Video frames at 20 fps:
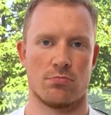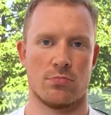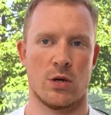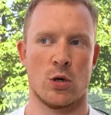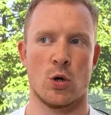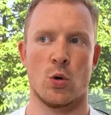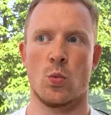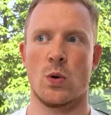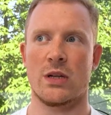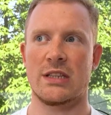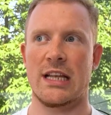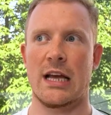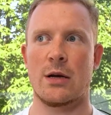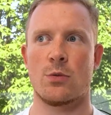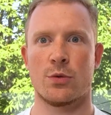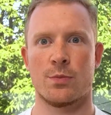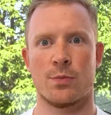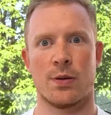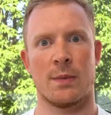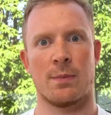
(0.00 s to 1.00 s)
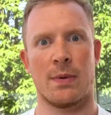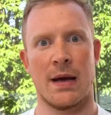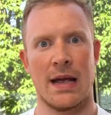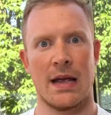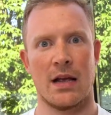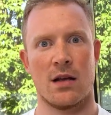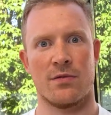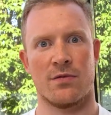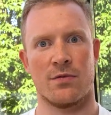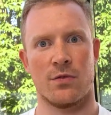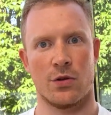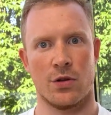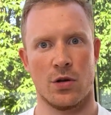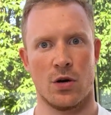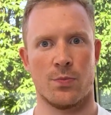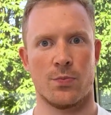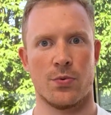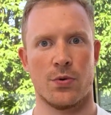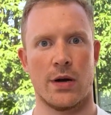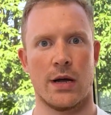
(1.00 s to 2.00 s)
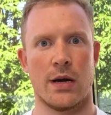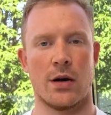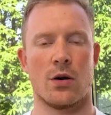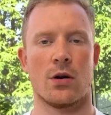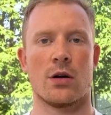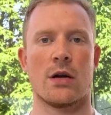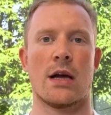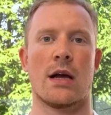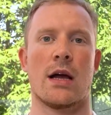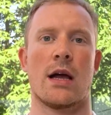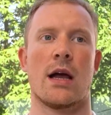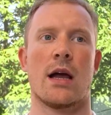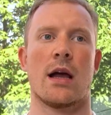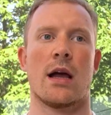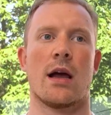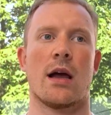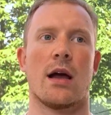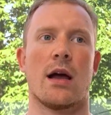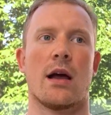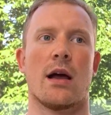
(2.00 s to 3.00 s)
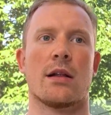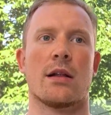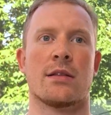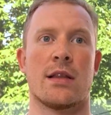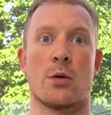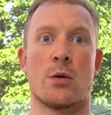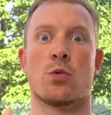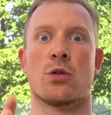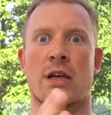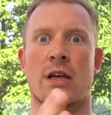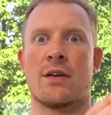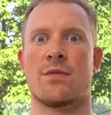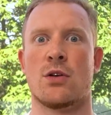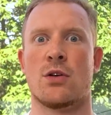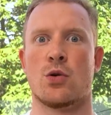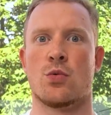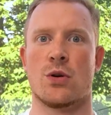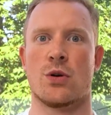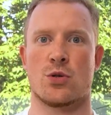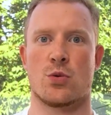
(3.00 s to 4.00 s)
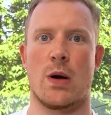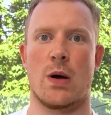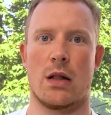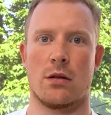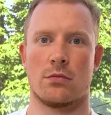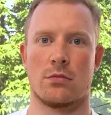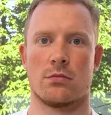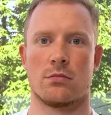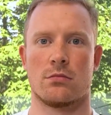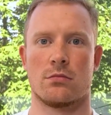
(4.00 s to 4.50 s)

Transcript: What they would be paying for the operator, they will give you as well.